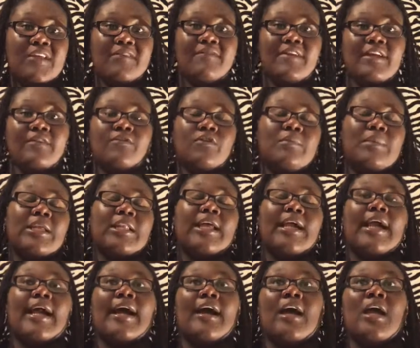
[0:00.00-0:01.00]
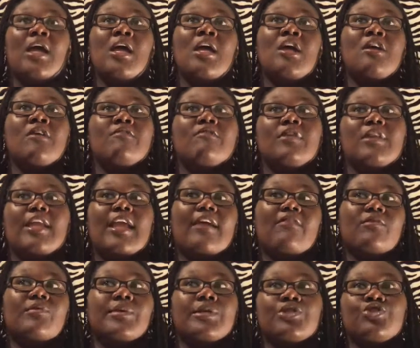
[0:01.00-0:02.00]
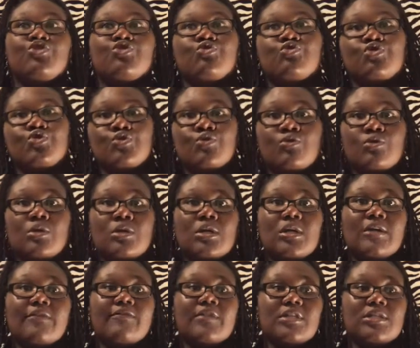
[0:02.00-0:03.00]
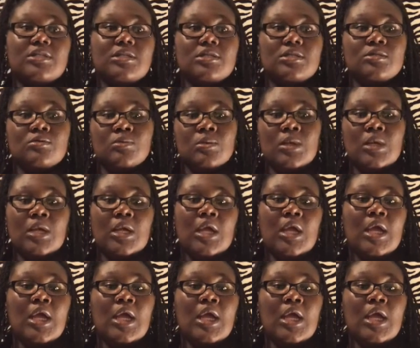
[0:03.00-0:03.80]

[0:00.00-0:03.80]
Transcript: effect for me. Like, I really haven't been too sure if this is what,